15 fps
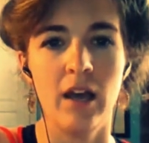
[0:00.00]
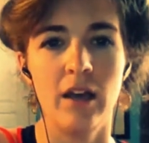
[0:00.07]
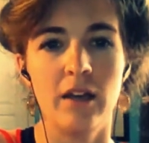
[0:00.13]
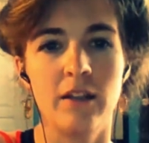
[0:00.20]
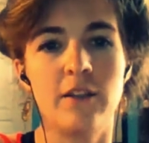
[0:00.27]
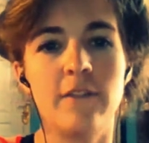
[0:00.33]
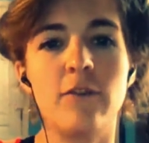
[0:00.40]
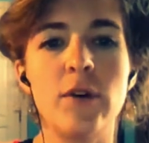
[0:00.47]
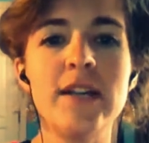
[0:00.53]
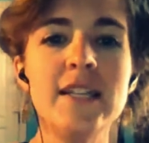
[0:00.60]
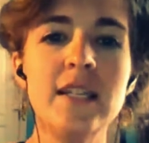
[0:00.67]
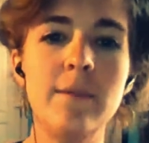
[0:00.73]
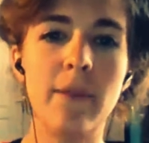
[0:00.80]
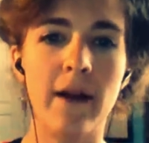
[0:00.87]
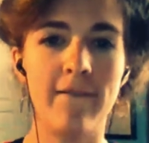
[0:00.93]
The voice
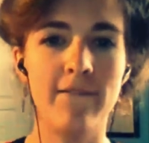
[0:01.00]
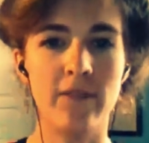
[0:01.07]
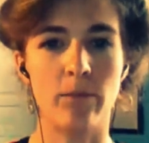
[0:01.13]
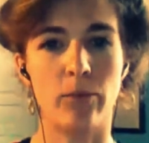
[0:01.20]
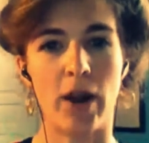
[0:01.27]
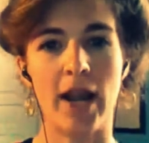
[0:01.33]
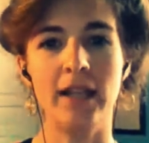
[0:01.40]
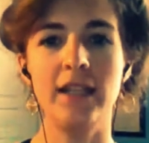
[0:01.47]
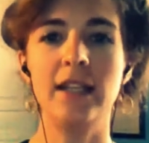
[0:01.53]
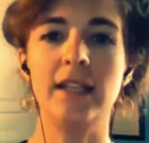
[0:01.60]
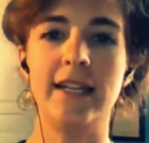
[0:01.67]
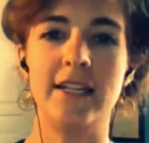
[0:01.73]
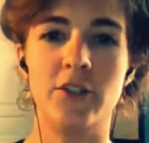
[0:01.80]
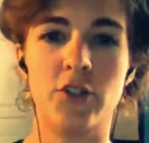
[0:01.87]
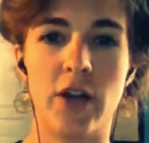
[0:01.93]
above the brightly
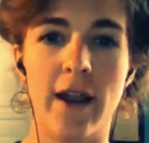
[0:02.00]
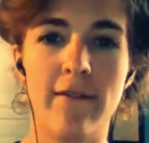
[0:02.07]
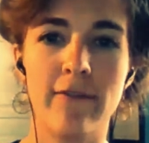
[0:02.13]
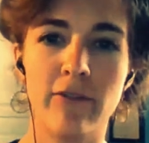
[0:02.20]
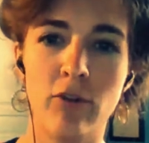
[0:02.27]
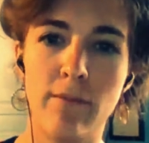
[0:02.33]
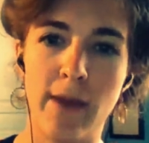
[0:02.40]
lit drive-thru